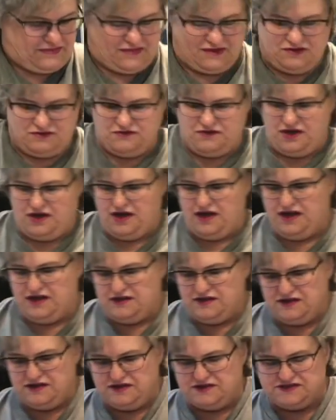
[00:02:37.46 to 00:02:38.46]
Okay,
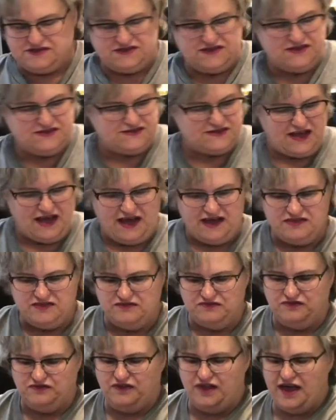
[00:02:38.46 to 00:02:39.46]
now it says add the
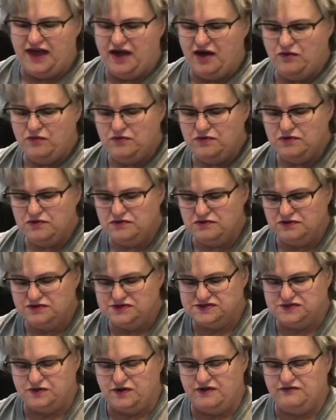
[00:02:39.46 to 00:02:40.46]
flour,
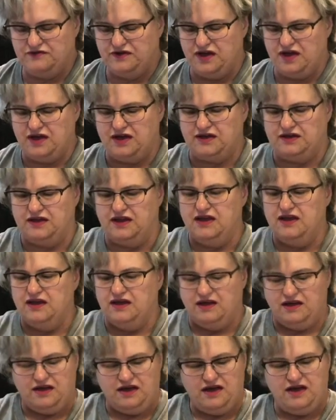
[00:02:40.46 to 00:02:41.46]
so I've got
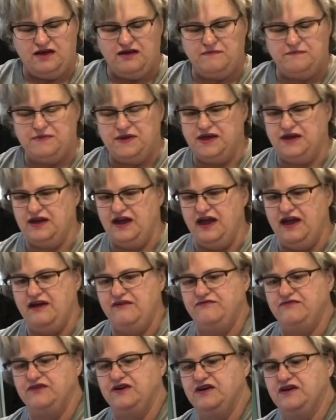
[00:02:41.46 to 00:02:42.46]
a cup and a
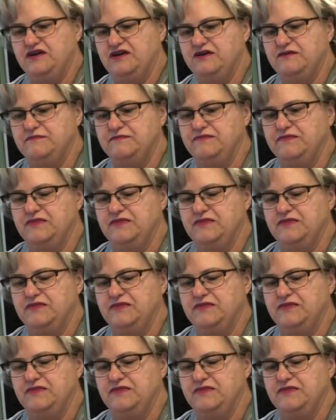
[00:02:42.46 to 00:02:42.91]
half a cup.